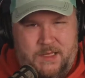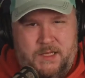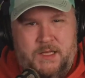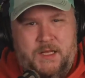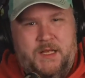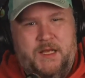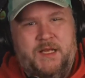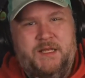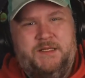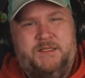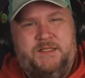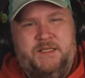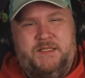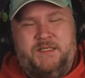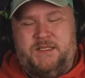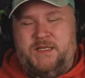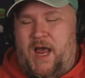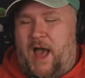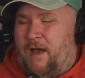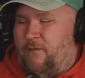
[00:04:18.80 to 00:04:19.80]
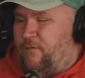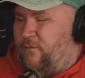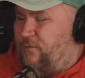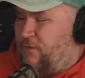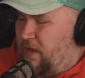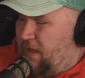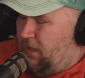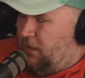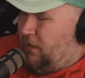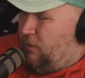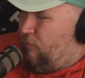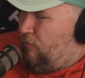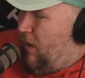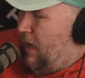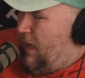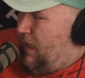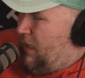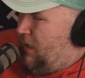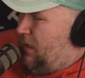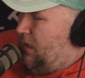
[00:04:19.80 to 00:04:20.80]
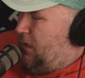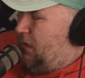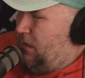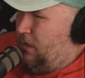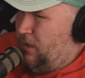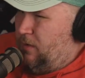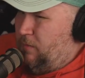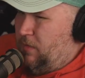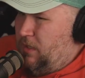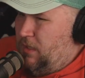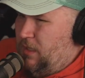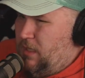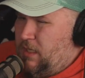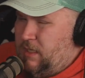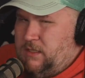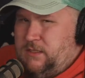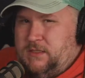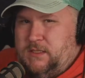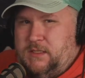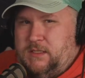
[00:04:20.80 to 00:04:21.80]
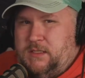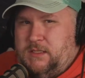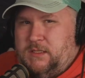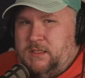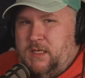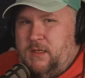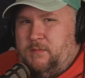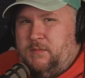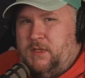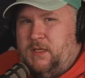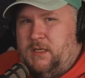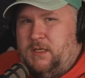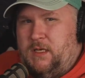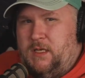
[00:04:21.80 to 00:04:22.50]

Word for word: It's just not feeling right. You know what I mean? Like it's just something.